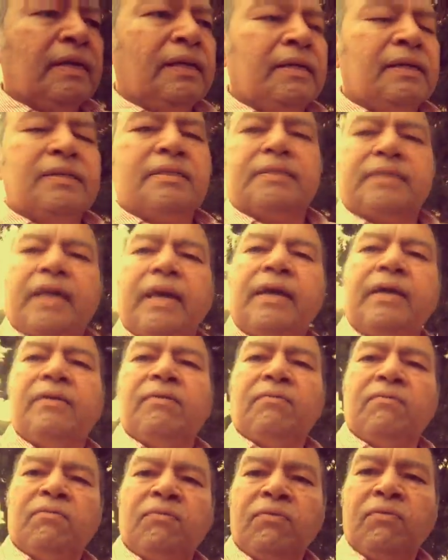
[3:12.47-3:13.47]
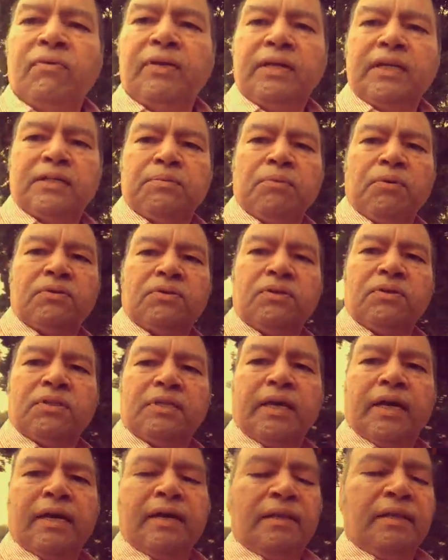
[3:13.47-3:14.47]
stay in where they're supposed to
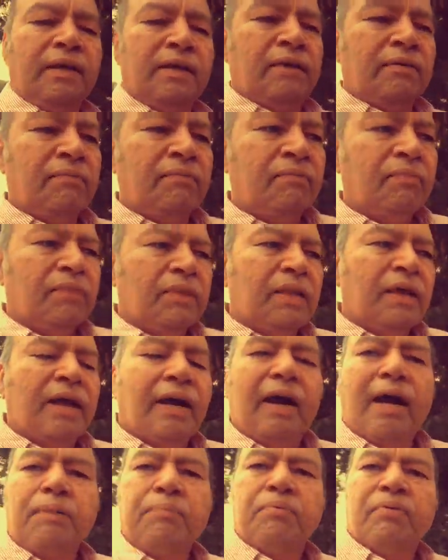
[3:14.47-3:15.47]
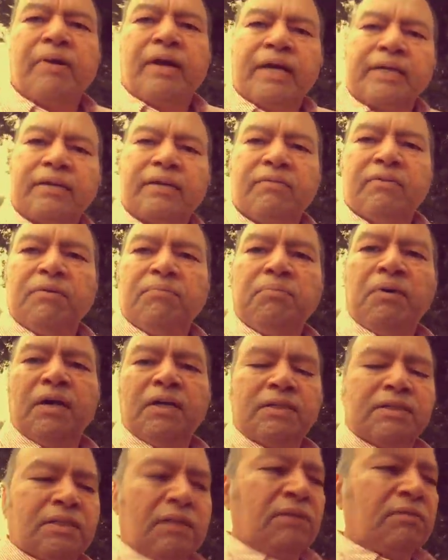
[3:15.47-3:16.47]
stay. They're hyperactive,
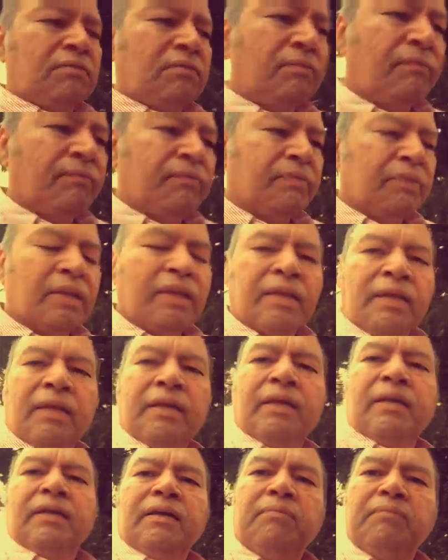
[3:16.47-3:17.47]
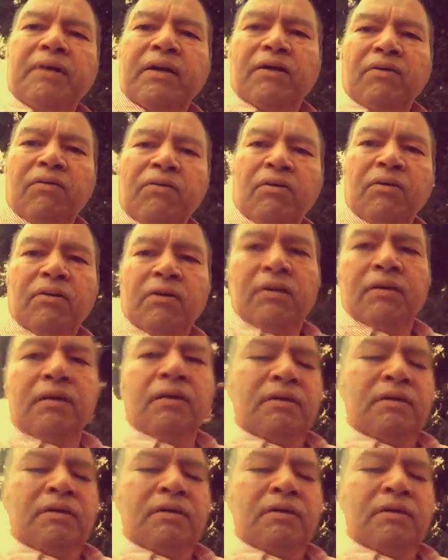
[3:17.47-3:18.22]
impulsive, may go on,